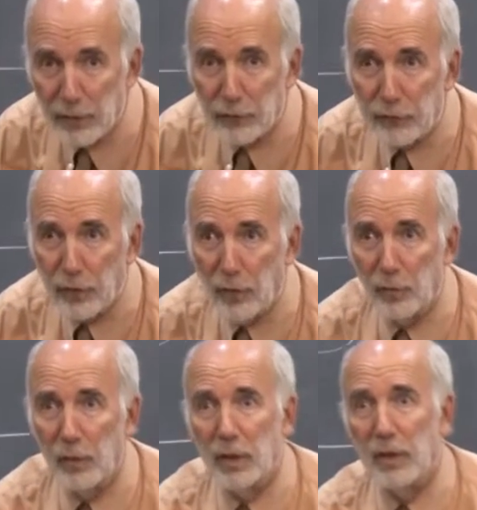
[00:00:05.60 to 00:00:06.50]

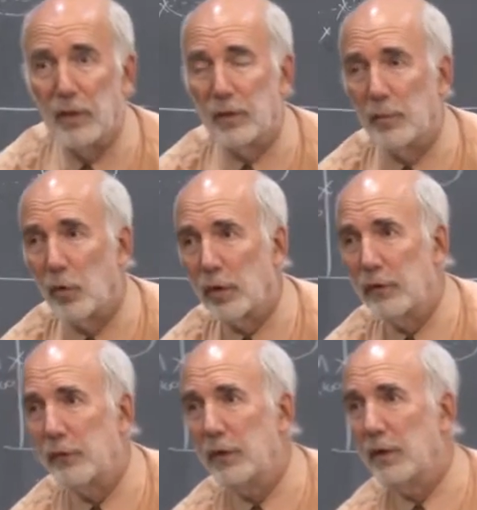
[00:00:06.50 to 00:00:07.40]
So the
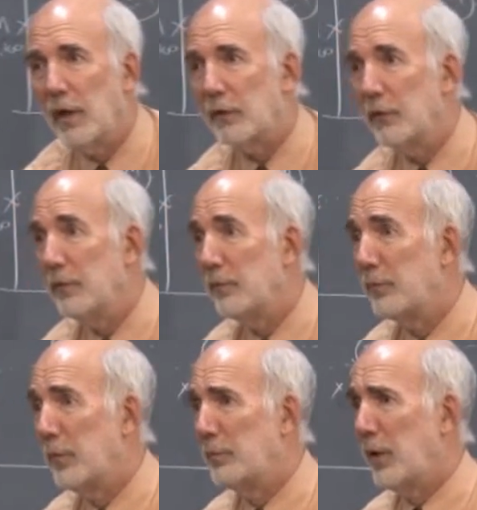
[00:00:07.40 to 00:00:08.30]
mortgage deduction,
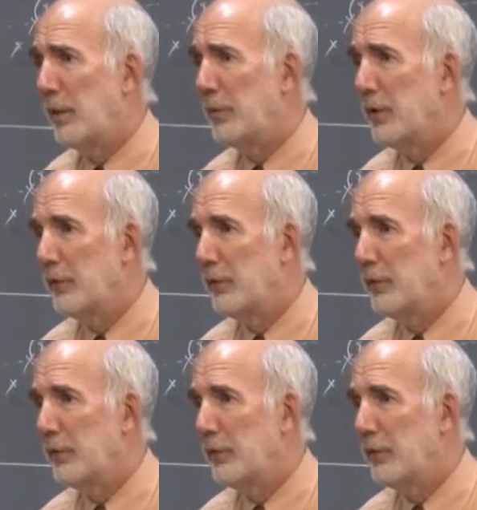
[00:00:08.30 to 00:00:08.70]
property.